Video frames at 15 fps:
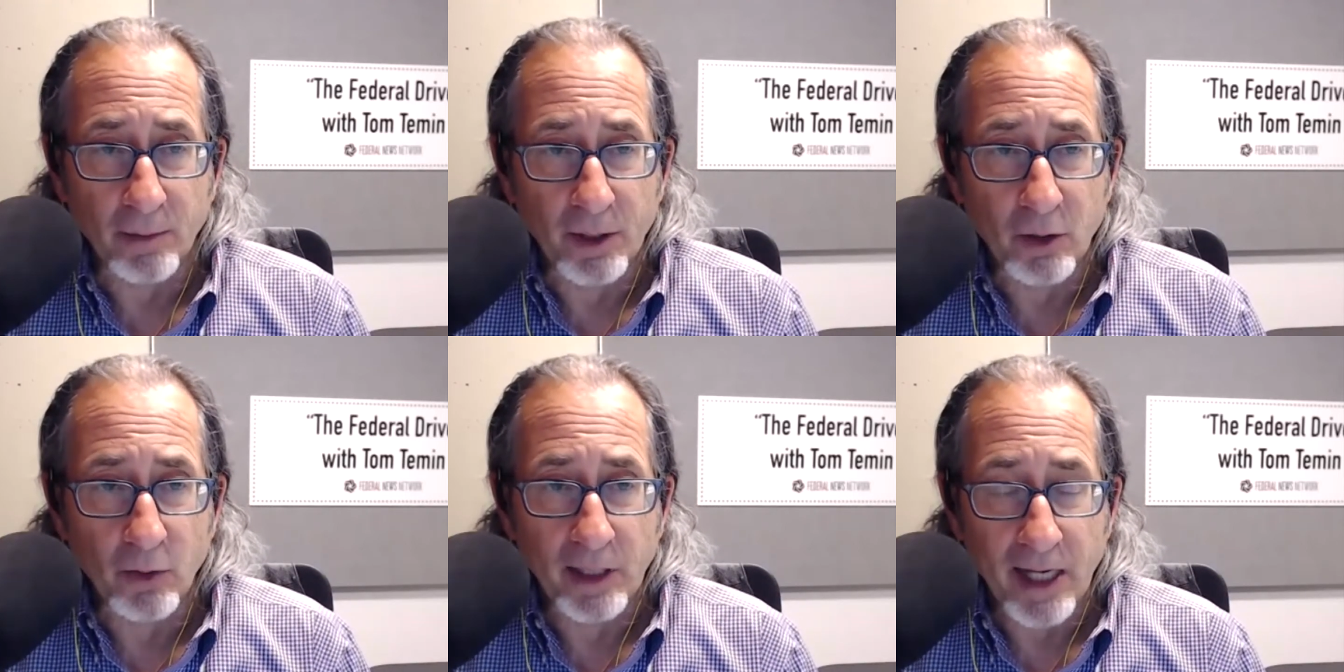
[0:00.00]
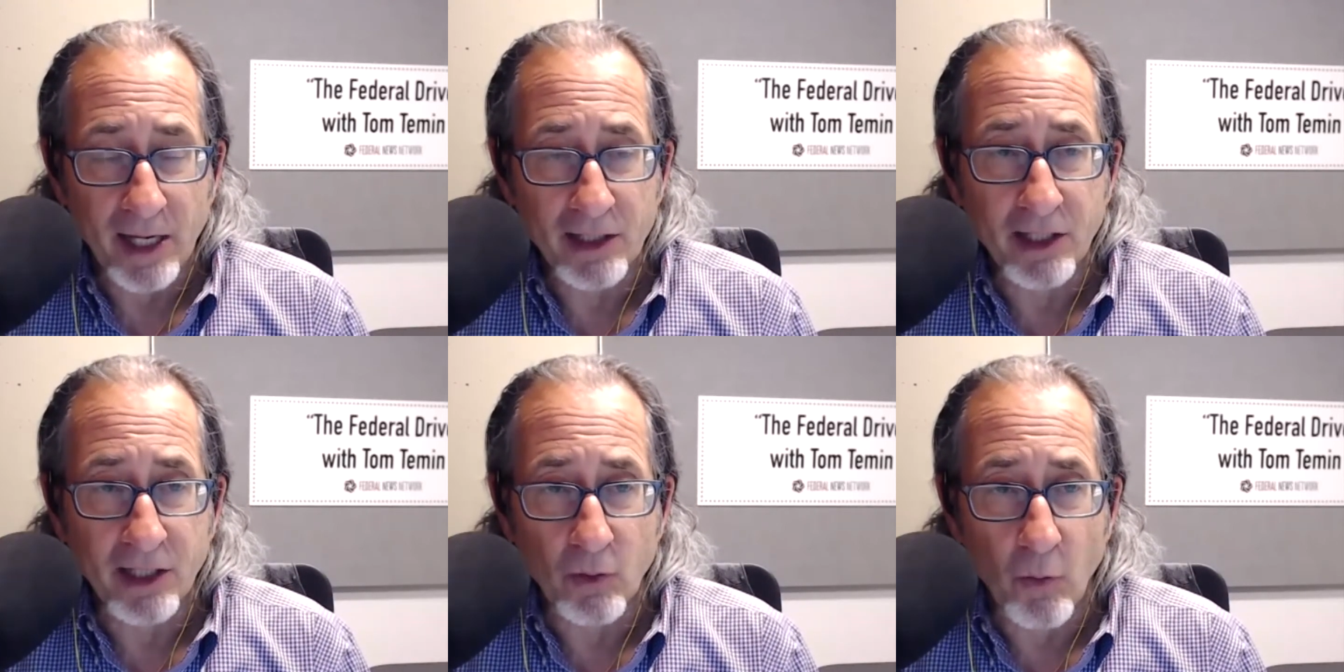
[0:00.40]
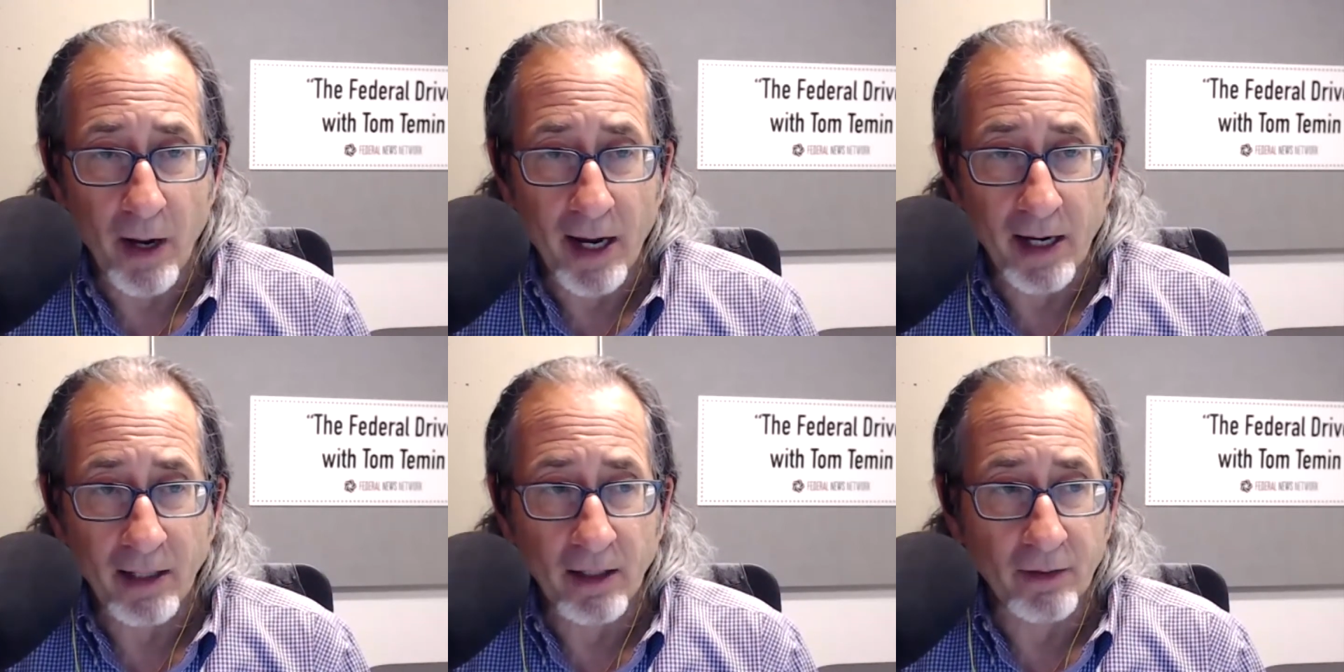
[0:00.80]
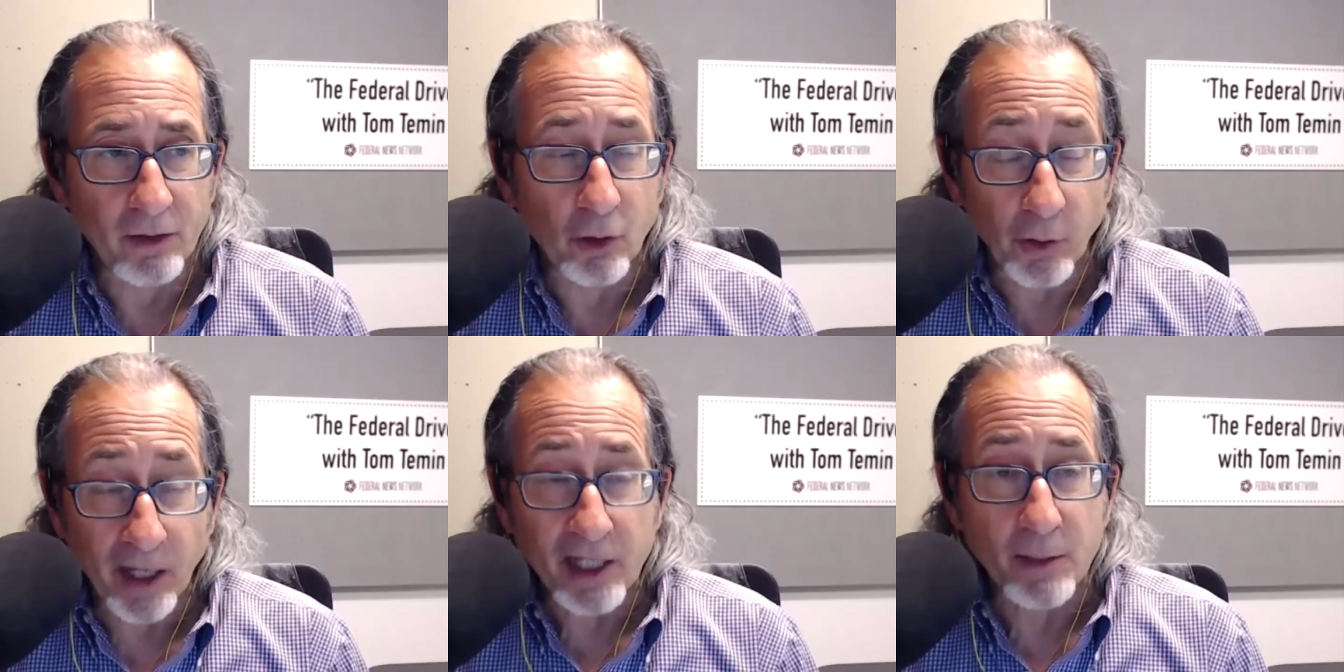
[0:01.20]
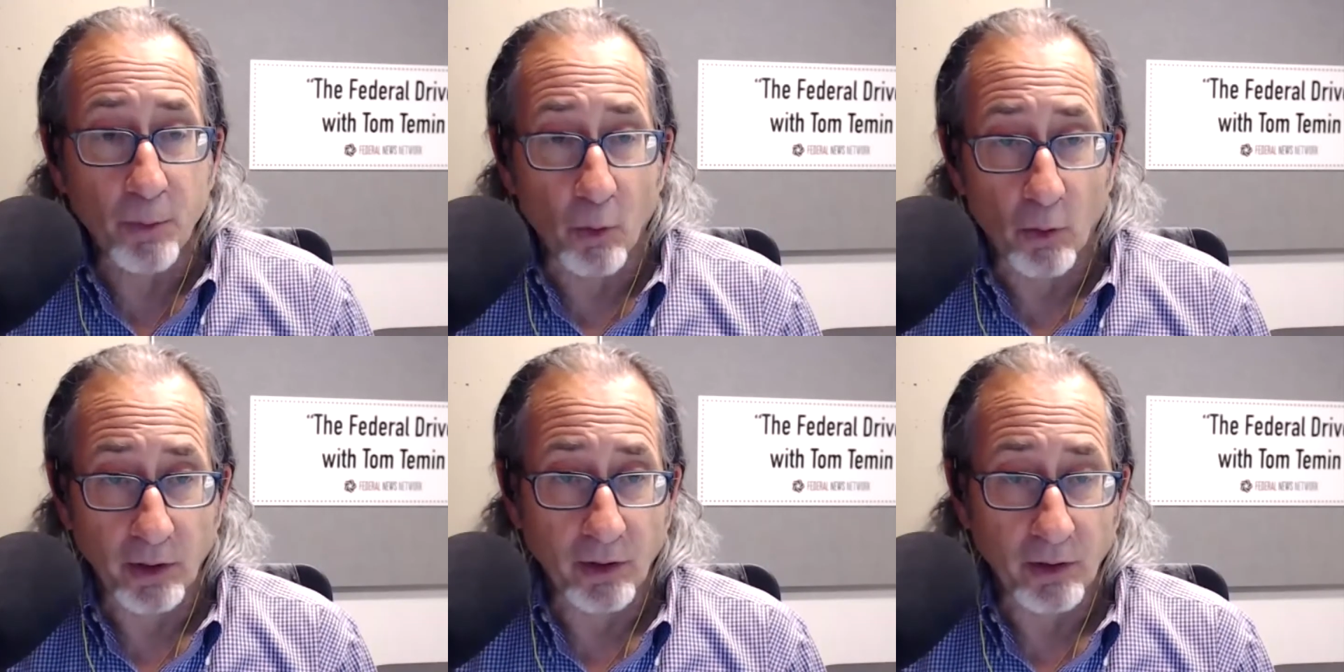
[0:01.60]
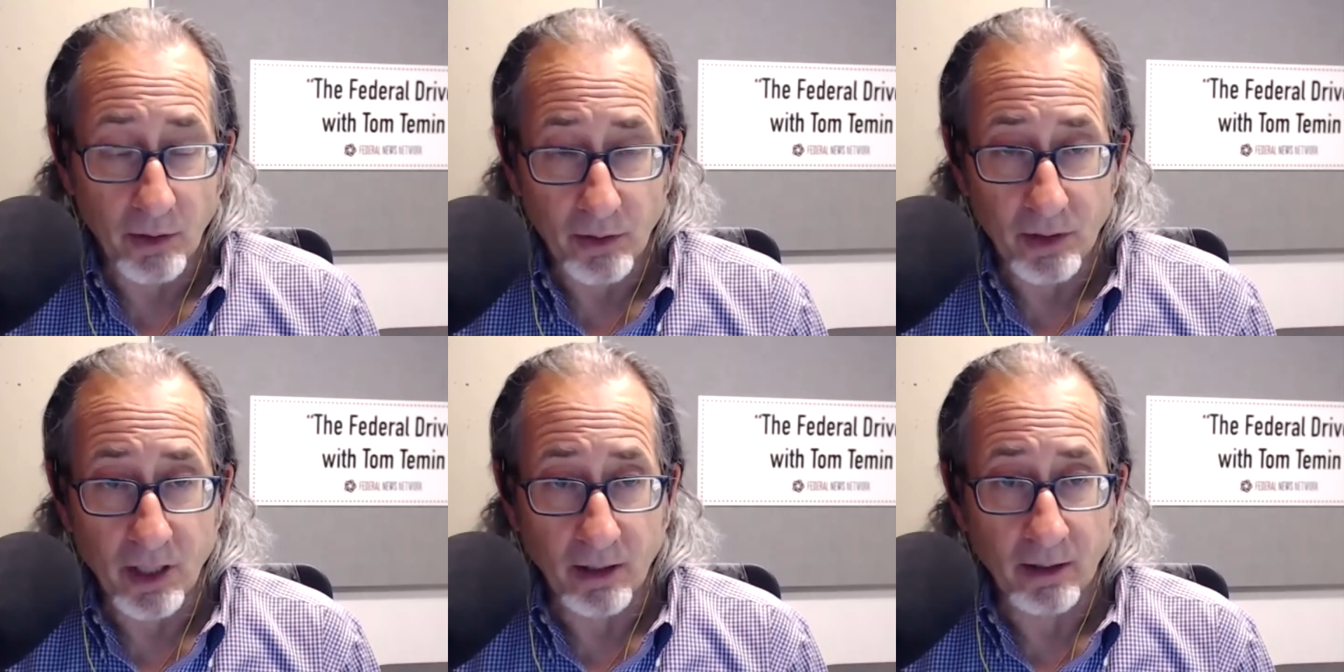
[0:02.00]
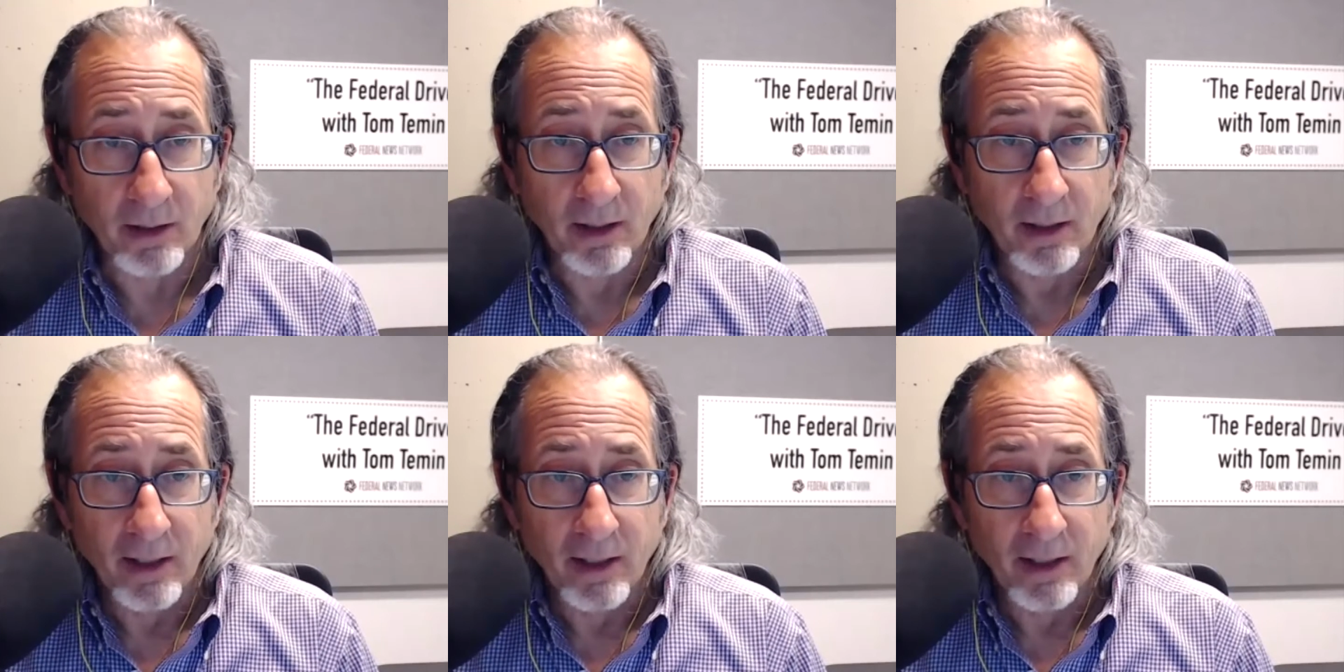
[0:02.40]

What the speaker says: between SD-WAN and the transport you're using,